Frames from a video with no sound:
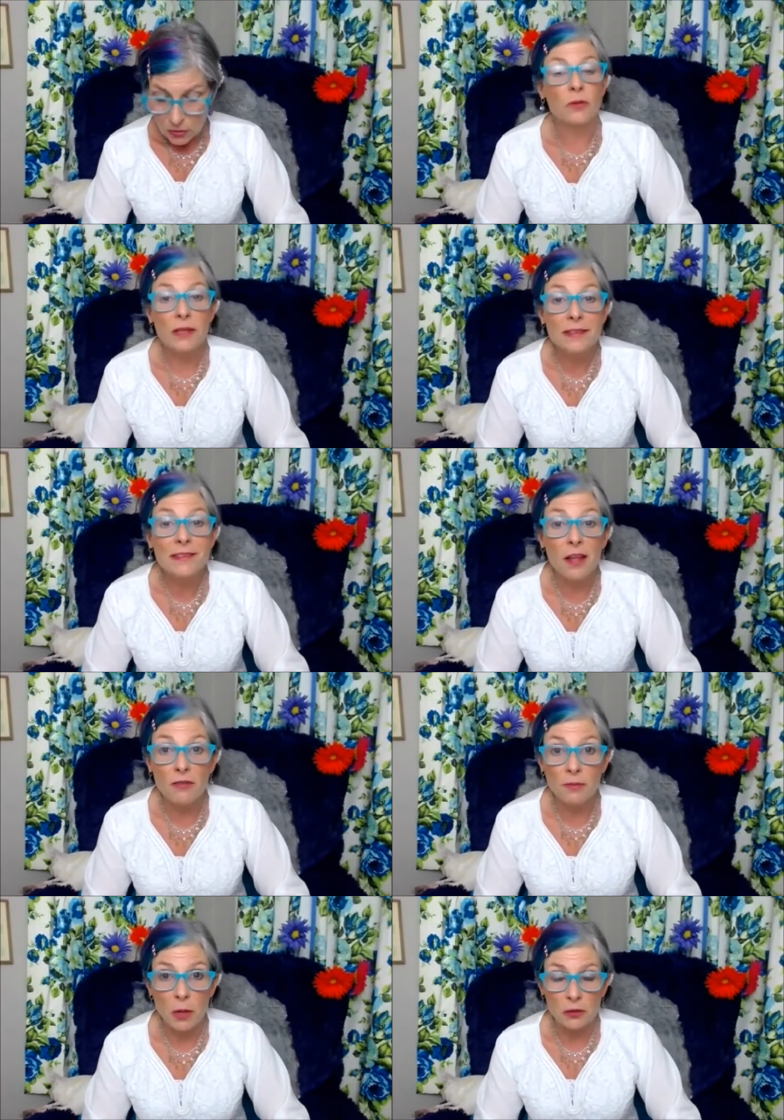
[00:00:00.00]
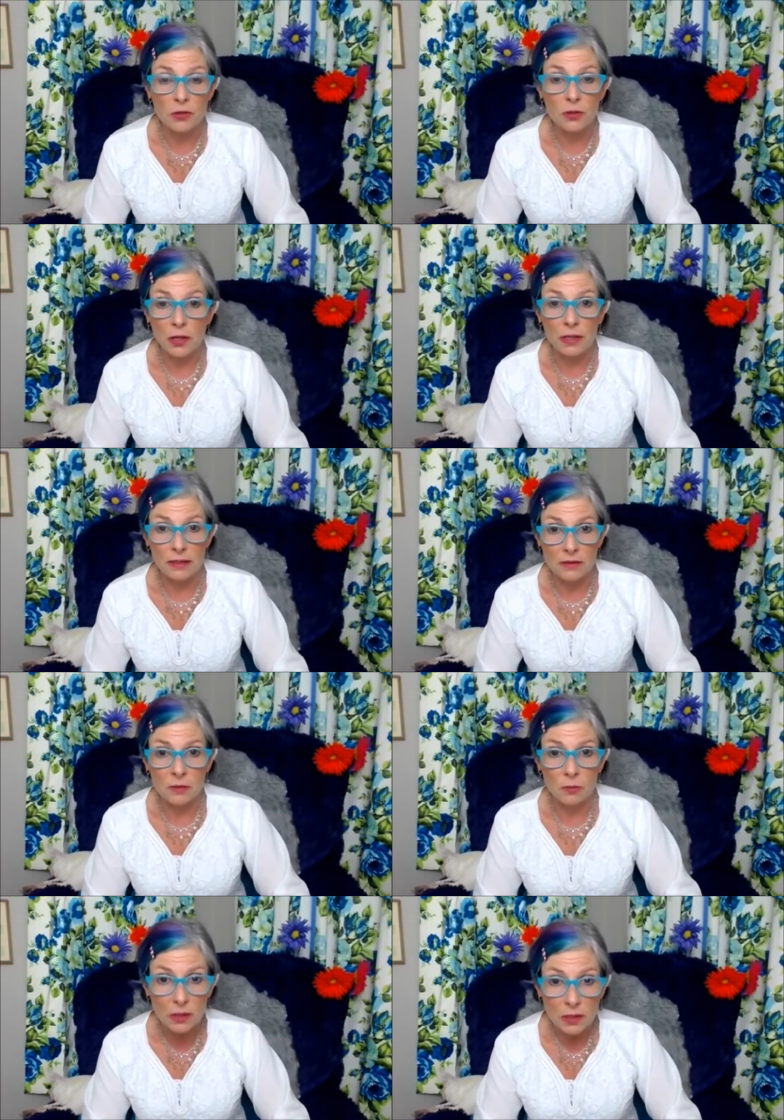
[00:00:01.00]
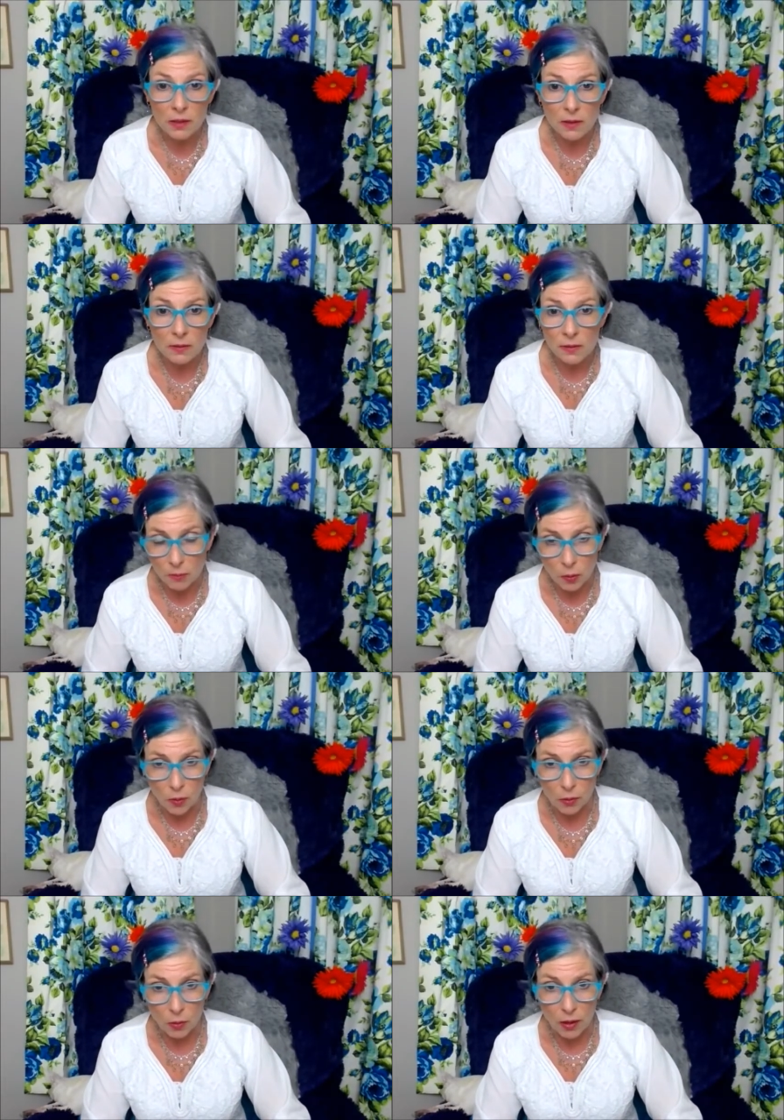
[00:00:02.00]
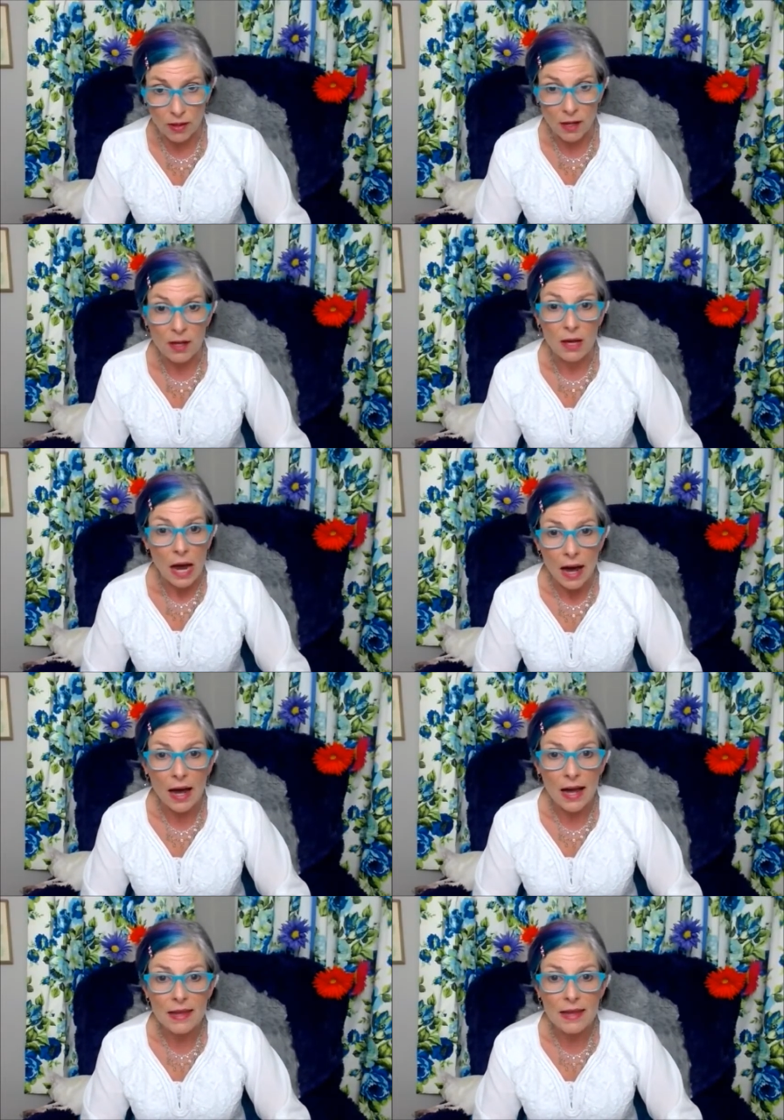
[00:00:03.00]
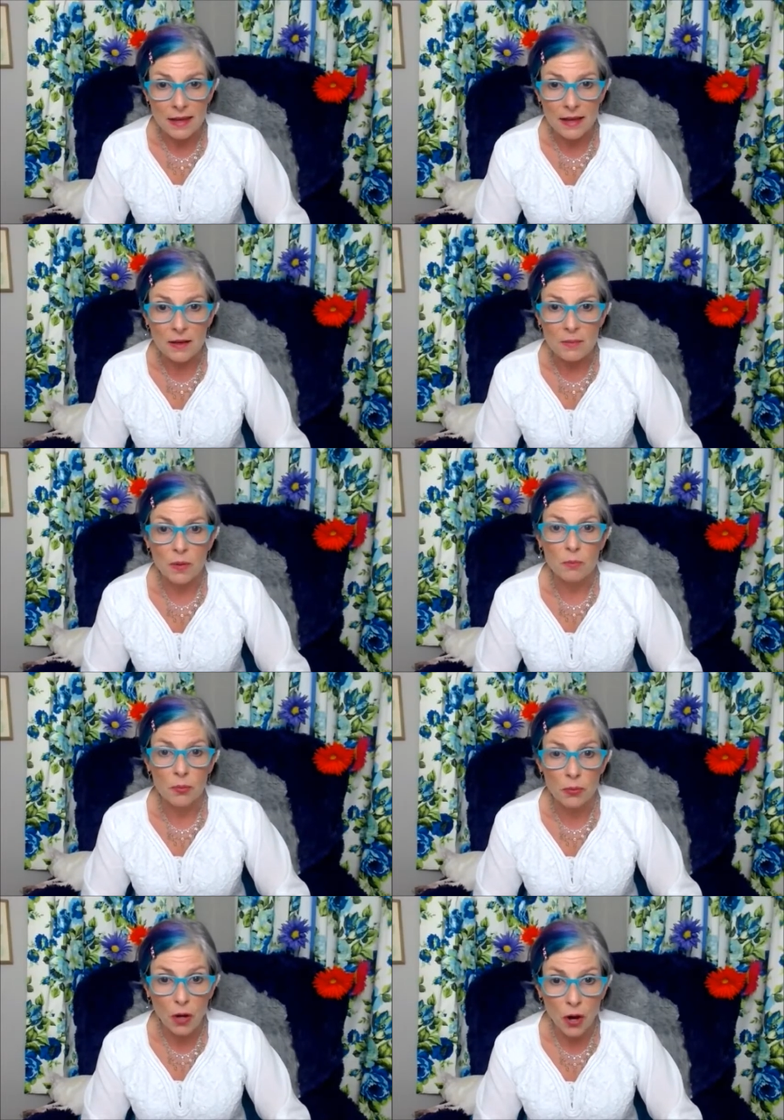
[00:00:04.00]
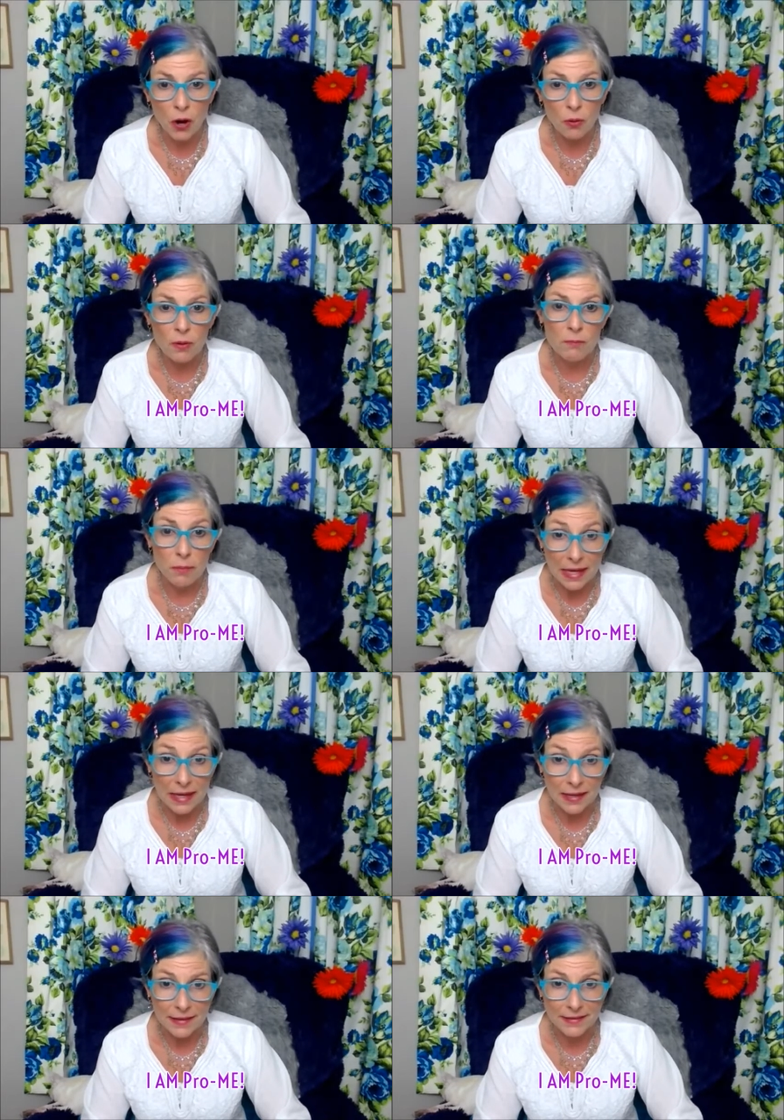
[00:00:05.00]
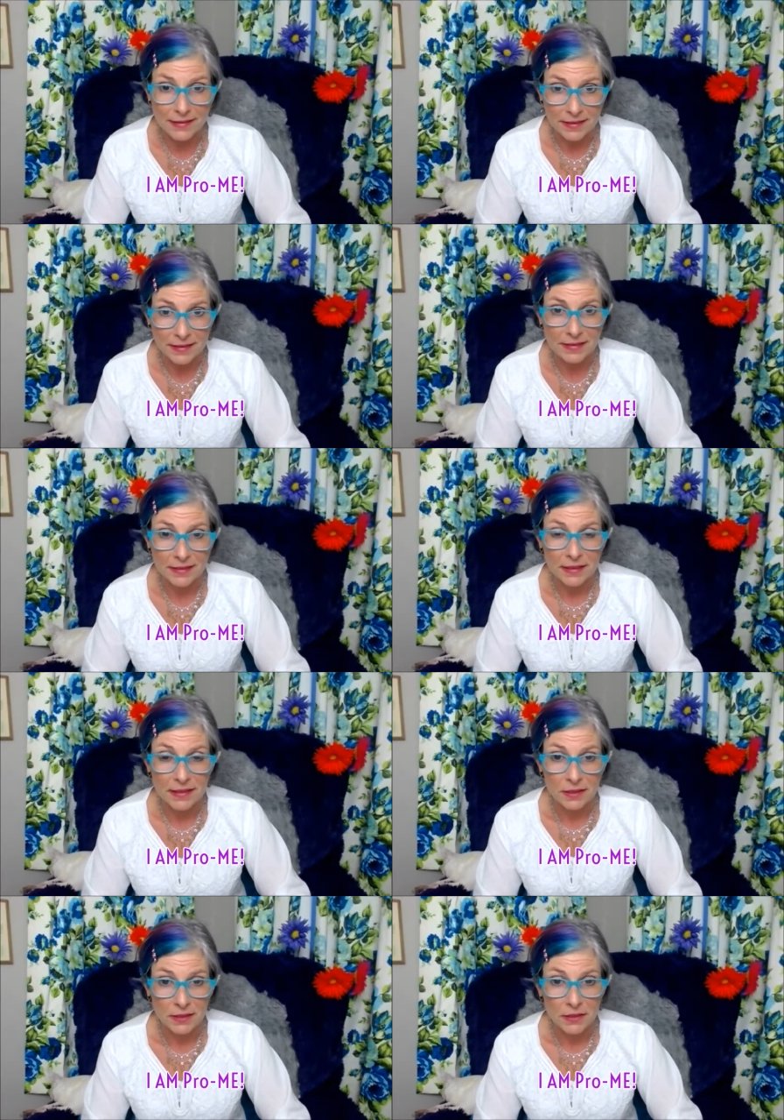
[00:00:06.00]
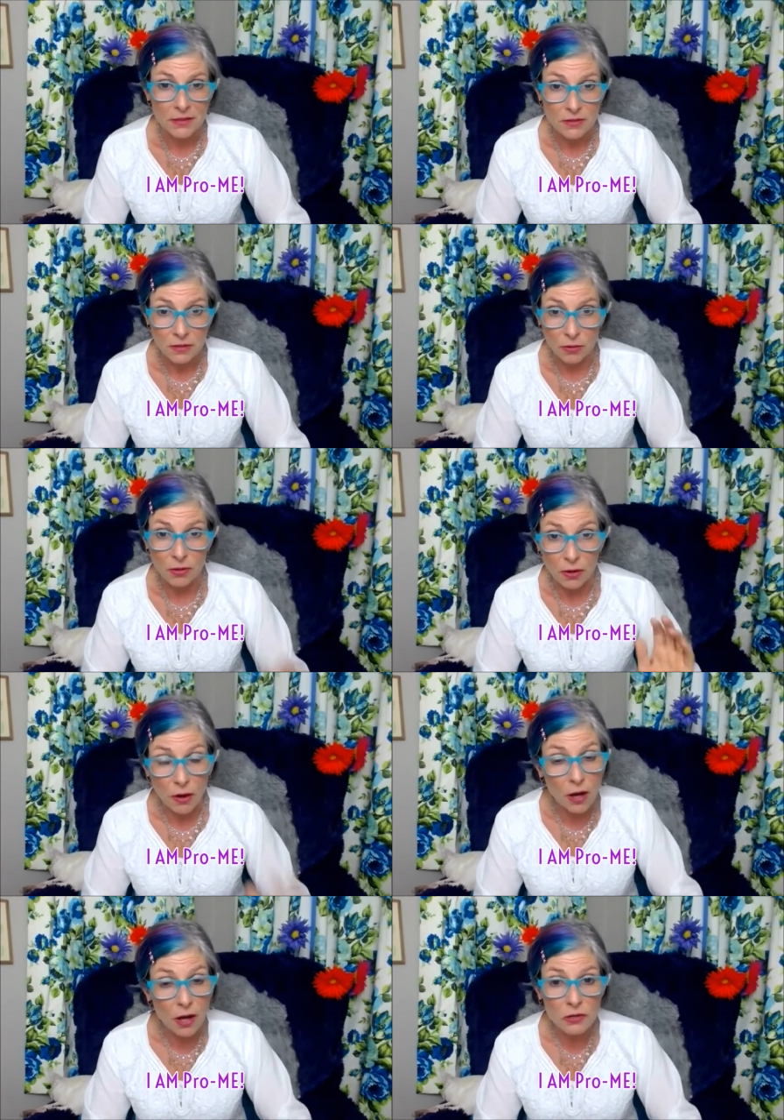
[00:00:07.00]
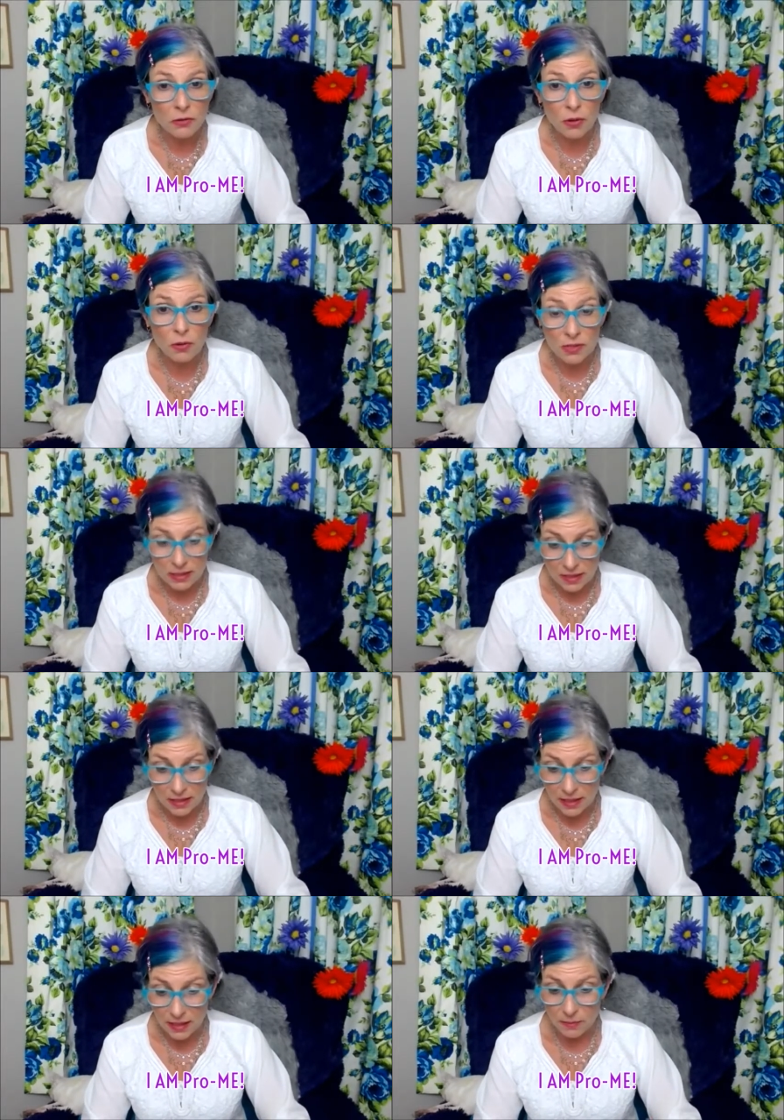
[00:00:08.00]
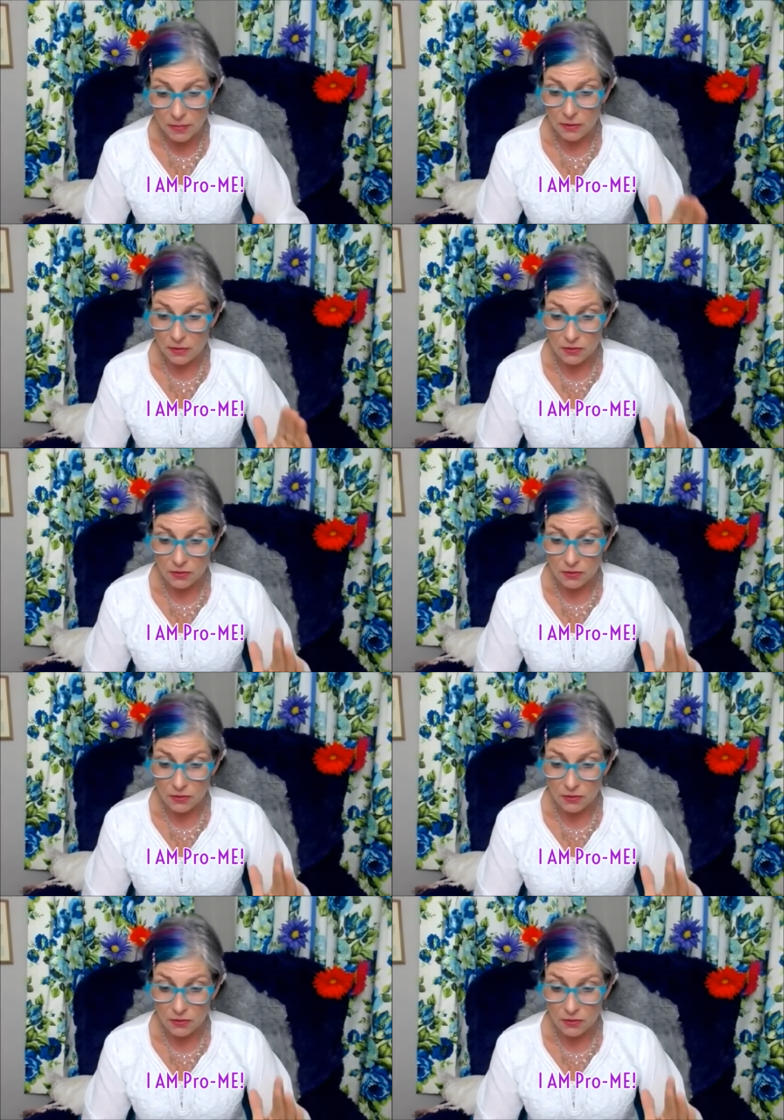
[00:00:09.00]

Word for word: So this love mantra is a really important one. I am pro me. So you're on your own team, you're